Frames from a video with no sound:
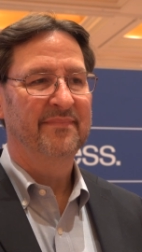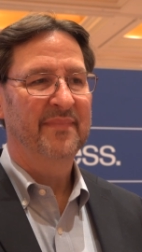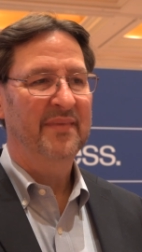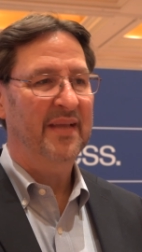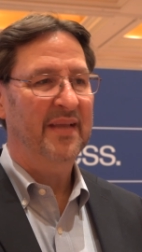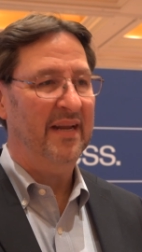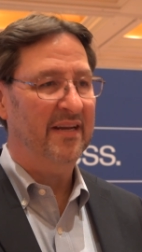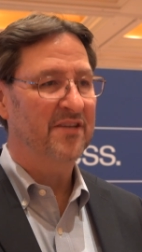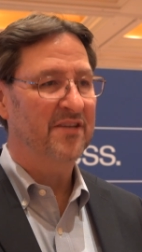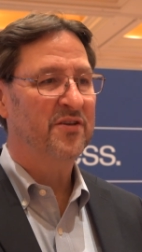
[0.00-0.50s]

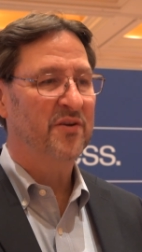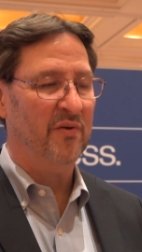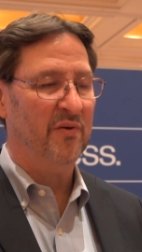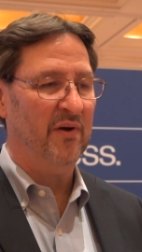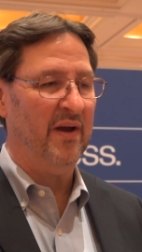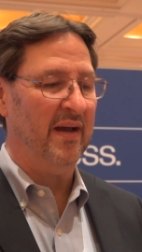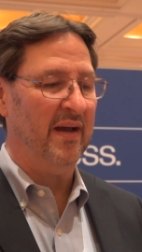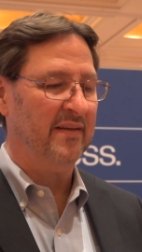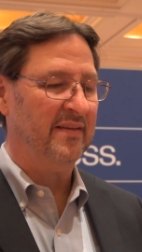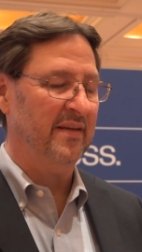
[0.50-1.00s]
That is
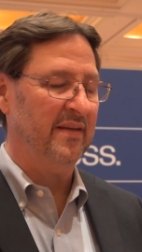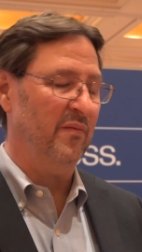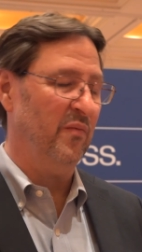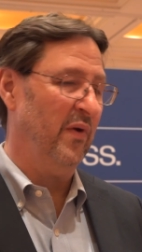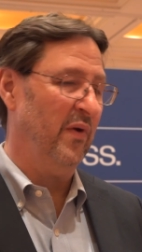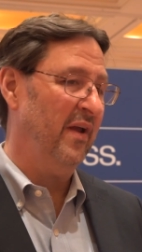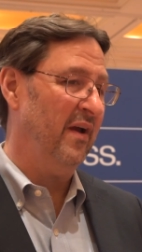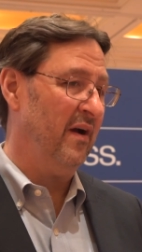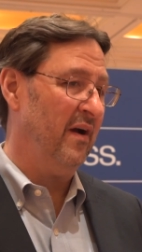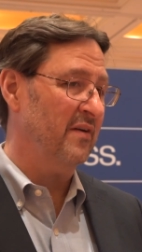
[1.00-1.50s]
correct, and
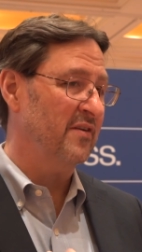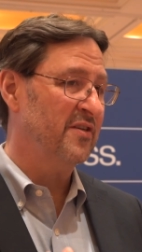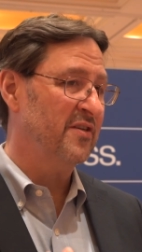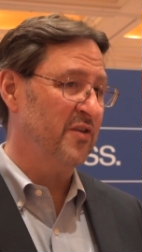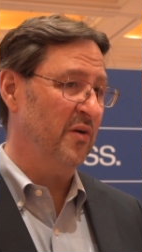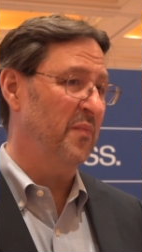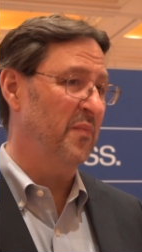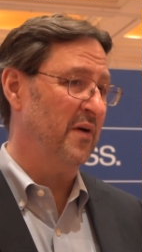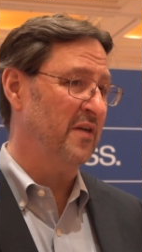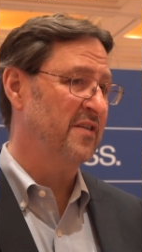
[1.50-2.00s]
we are
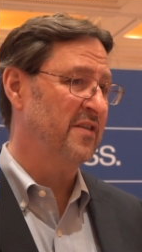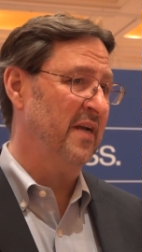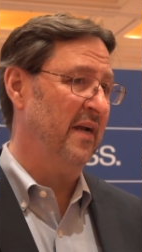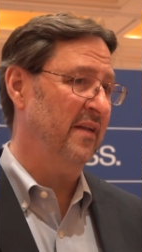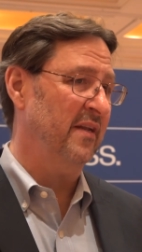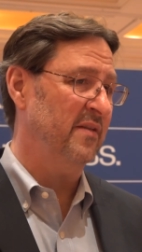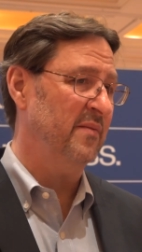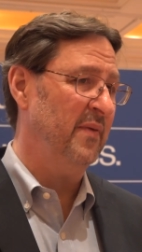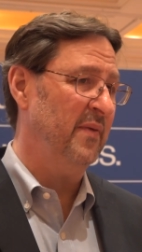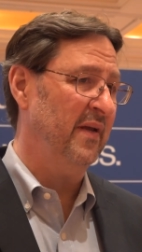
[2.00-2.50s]
super
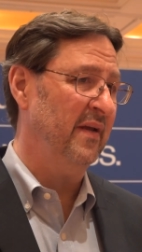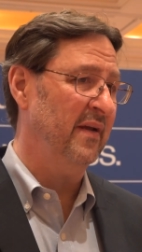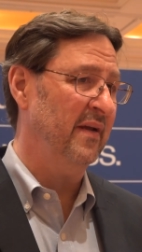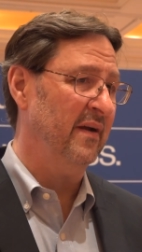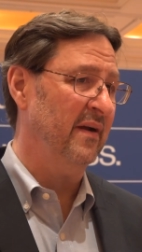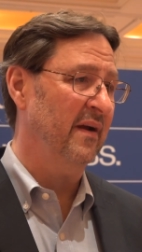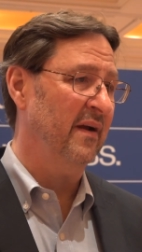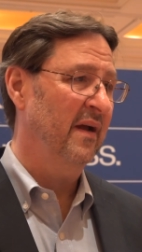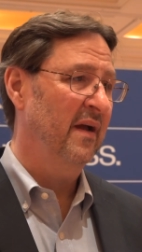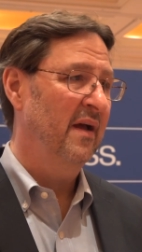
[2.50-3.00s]
excited to be
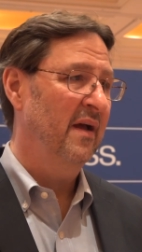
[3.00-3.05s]
here.